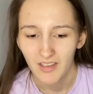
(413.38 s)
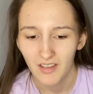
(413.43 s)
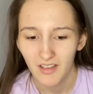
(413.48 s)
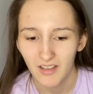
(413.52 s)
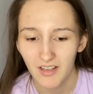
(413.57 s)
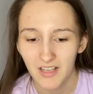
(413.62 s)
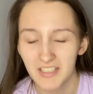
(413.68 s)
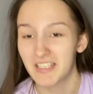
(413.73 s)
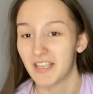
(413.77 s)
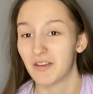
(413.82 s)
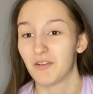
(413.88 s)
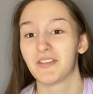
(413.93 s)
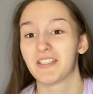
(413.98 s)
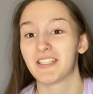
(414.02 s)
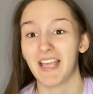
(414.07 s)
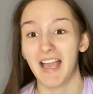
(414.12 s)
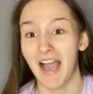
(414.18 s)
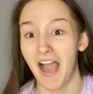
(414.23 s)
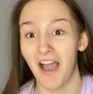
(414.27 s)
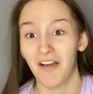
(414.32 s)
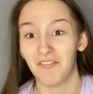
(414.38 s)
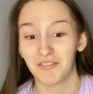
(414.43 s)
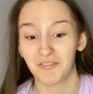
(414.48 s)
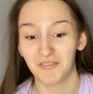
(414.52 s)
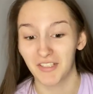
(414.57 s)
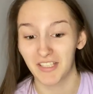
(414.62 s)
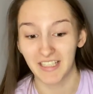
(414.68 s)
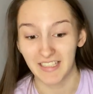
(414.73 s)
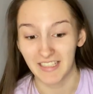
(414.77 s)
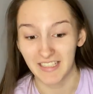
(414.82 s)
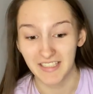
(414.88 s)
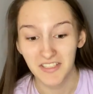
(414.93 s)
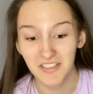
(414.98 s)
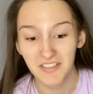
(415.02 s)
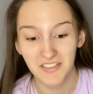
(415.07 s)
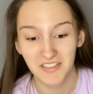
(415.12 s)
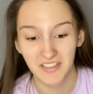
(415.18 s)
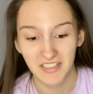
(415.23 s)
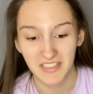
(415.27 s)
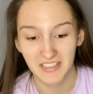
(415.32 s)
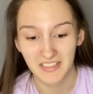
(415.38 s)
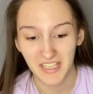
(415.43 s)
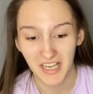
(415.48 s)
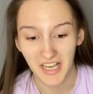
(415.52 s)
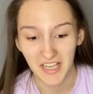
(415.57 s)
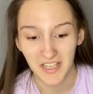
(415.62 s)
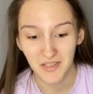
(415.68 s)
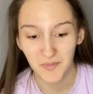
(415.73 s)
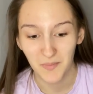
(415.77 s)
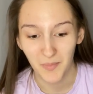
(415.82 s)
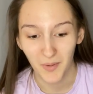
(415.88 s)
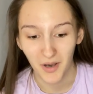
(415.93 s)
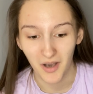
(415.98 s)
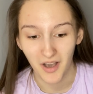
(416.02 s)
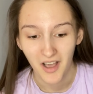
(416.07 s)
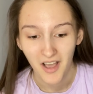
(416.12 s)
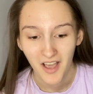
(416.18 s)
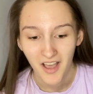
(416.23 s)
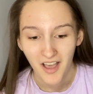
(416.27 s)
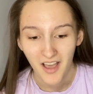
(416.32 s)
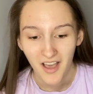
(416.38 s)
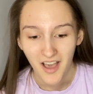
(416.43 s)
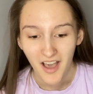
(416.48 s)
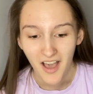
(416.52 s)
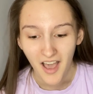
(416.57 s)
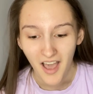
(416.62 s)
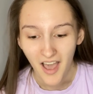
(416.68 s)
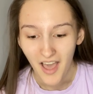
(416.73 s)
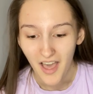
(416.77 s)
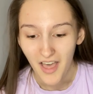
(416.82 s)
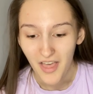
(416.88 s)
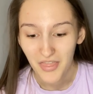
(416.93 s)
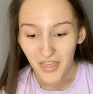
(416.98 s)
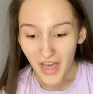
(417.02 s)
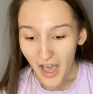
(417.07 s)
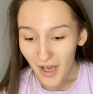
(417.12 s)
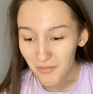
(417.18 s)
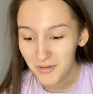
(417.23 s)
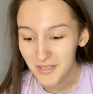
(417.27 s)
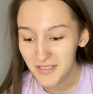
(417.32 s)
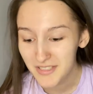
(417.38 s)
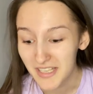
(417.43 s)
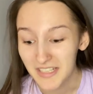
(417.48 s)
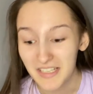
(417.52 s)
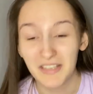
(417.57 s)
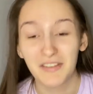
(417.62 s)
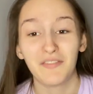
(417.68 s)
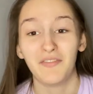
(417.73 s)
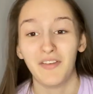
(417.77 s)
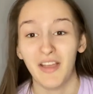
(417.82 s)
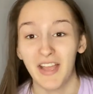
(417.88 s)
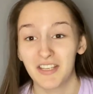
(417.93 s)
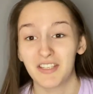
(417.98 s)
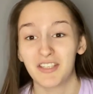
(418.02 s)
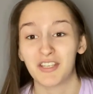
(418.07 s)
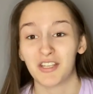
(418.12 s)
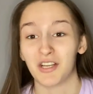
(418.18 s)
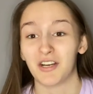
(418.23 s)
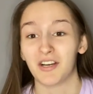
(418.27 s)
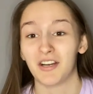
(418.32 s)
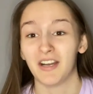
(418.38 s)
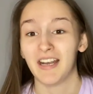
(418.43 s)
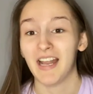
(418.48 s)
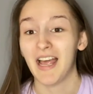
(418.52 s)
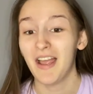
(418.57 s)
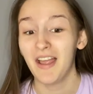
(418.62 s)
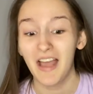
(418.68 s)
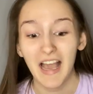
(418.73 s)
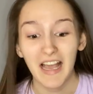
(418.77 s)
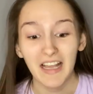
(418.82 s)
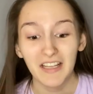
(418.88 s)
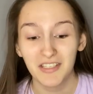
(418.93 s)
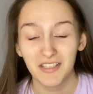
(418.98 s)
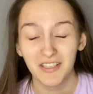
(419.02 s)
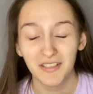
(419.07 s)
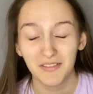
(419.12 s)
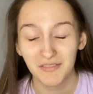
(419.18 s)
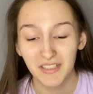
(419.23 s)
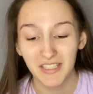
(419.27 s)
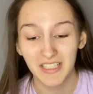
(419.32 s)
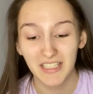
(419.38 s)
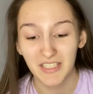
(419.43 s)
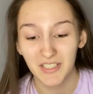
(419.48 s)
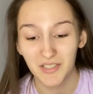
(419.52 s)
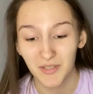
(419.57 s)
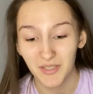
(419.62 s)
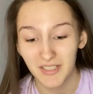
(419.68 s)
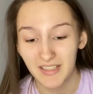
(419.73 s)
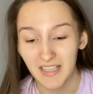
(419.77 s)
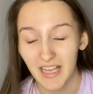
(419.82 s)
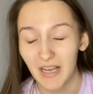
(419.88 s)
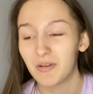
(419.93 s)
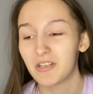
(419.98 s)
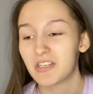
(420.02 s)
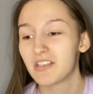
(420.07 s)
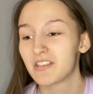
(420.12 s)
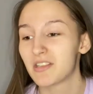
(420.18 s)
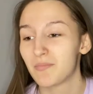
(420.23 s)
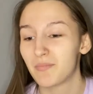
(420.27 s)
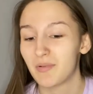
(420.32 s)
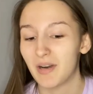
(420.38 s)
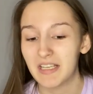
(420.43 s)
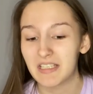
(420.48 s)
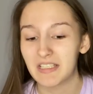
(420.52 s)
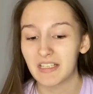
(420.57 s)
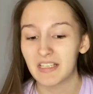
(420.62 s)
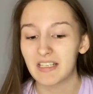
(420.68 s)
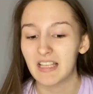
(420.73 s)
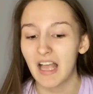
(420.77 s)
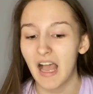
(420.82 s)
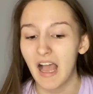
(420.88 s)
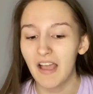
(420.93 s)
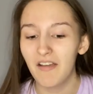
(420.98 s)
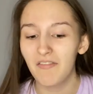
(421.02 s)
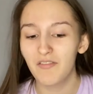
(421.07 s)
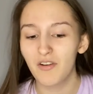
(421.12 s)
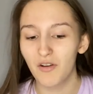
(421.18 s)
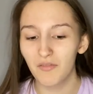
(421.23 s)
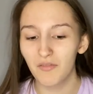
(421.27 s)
Because obviously I haven't really listened to these guys, but that was an adventure. And I actually really enjoyed that, which is surprising because I've not